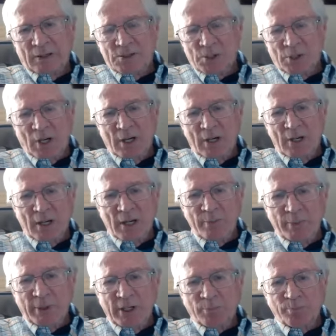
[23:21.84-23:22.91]
So
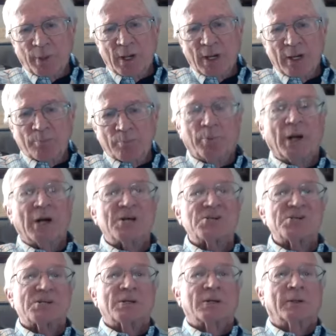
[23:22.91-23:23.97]
I'm hit by a
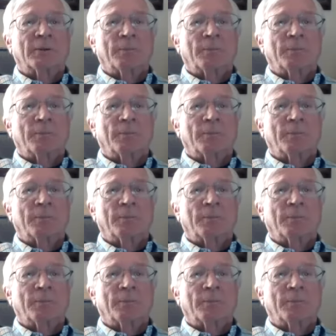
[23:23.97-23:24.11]
bus,